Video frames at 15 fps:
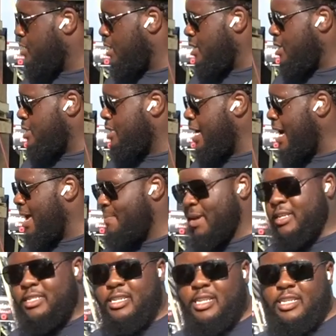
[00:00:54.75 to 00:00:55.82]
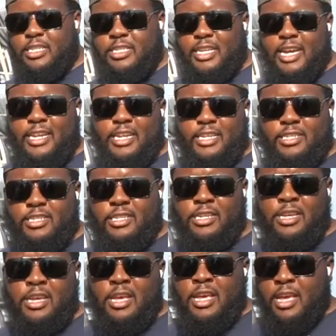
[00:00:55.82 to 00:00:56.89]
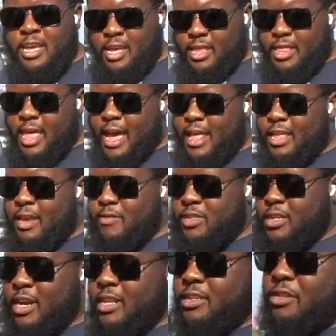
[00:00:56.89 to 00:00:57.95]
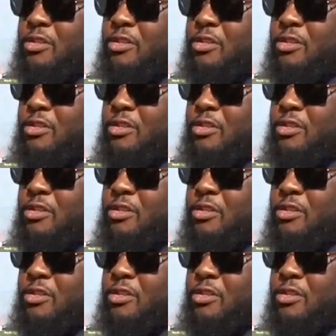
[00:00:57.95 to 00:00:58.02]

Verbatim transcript: on this side, basically just like this, that it was cut into